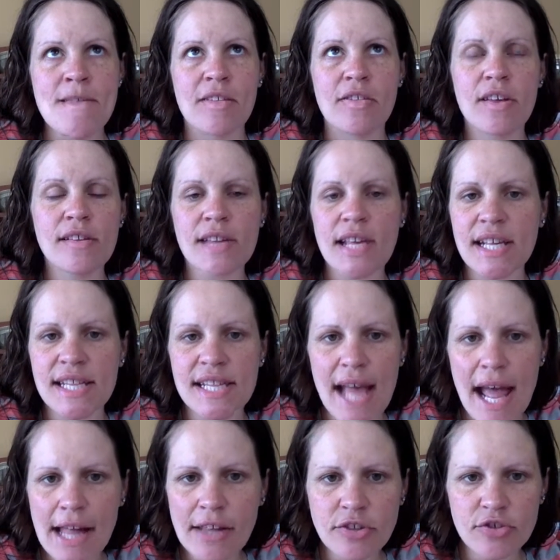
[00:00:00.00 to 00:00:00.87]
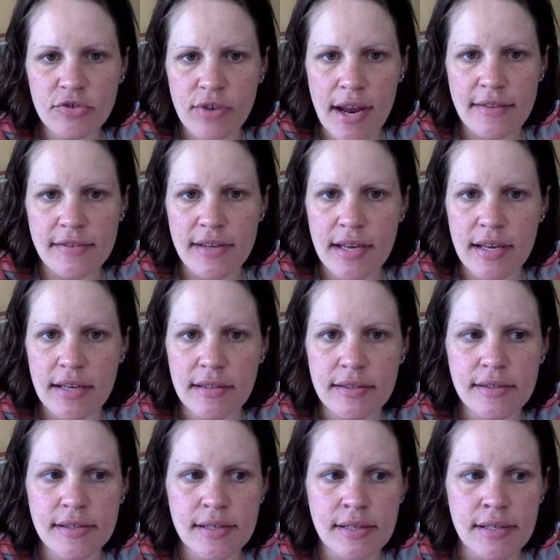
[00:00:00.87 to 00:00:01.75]
things like salad
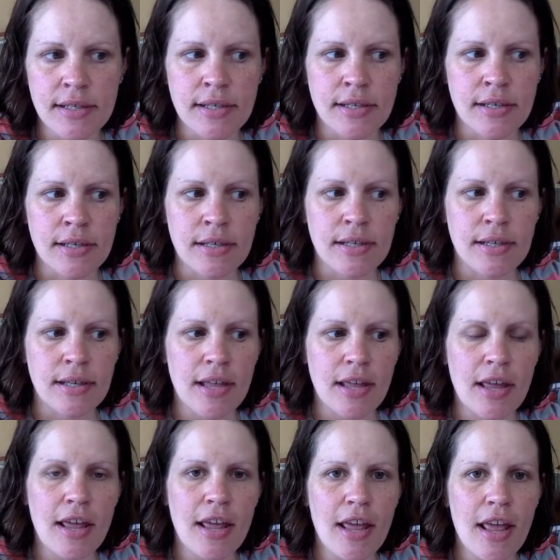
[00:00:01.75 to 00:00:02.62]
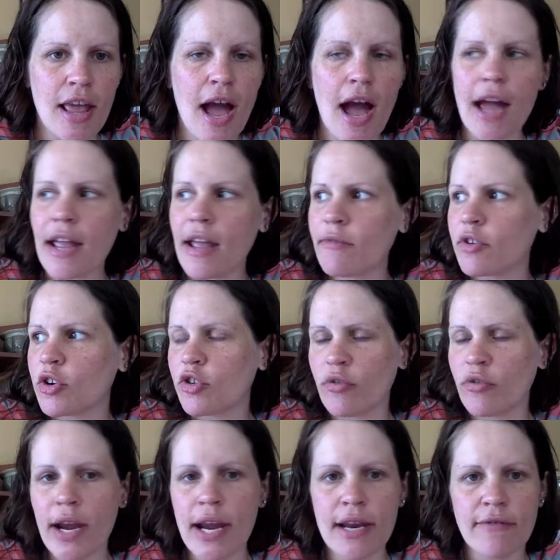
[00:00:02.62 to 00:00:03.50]
dressings. I have a
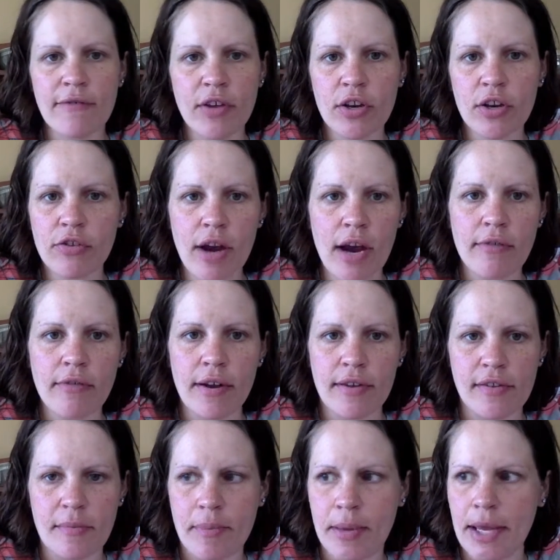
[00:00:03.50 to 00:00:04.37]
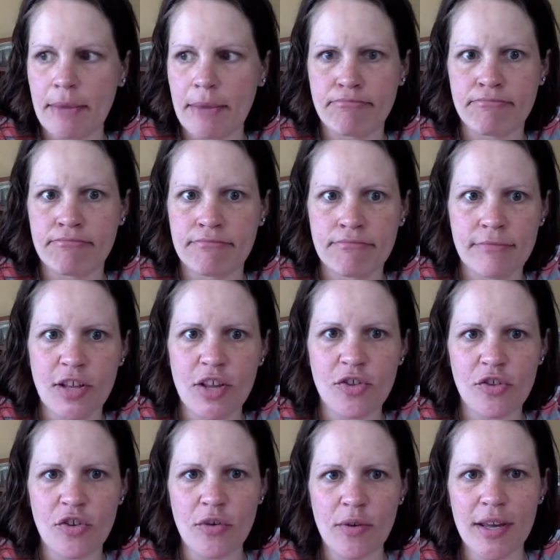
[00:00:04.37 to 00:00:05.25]
great vinaigrette recipe.
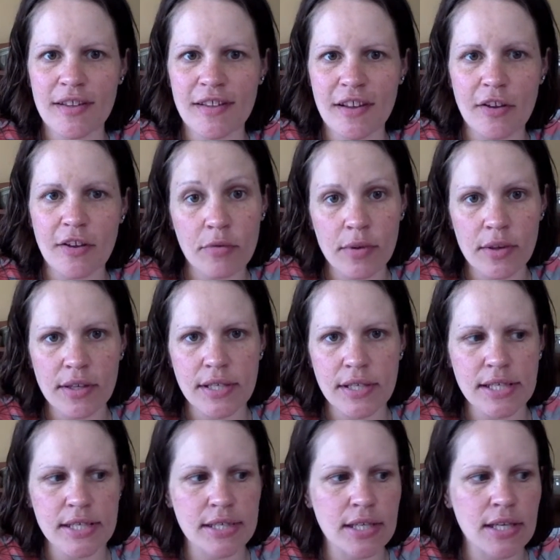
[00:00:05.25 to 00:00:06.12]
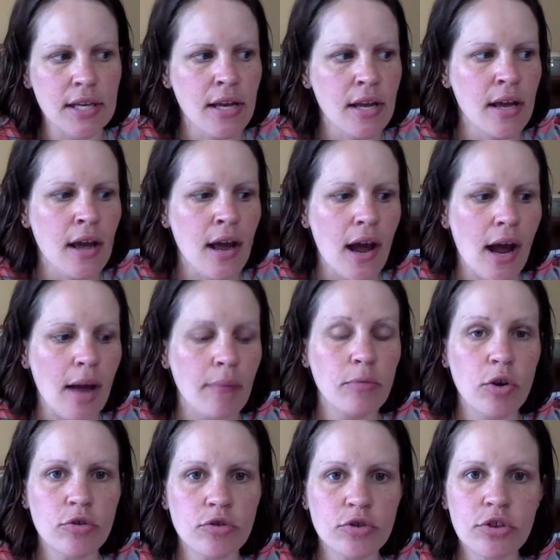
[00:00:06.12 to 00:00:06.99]
It's so easy and it's really tasty.
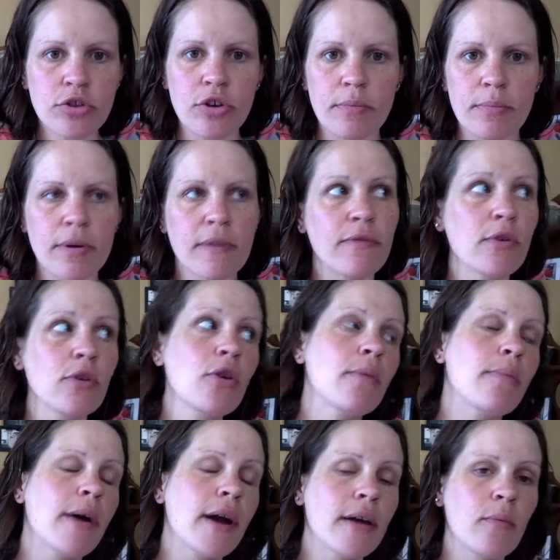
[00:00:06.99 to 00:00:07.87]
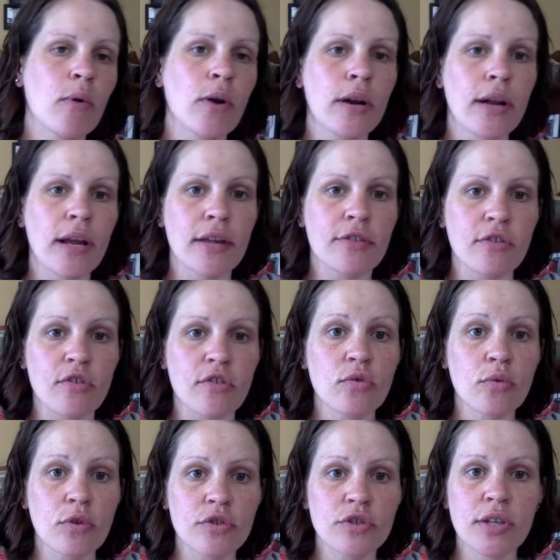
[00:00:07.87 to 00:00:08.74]
No sugar, but if you go buy one at the
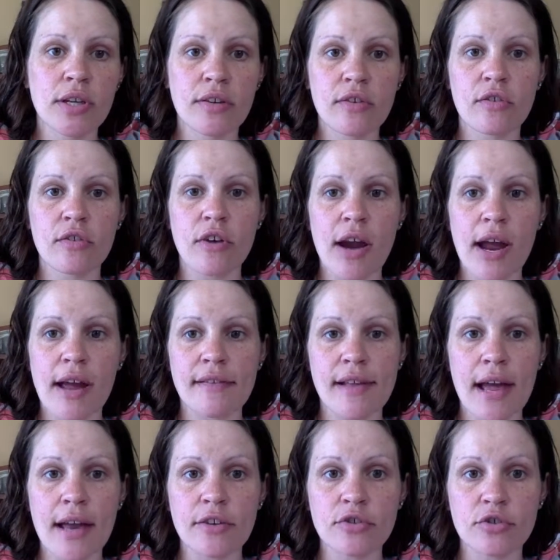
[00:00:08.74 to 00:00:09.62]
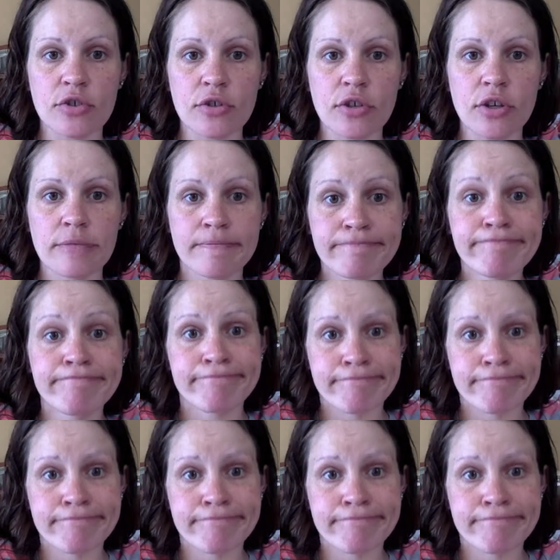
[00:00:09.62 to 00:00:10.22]
store, chances are it has added sugar.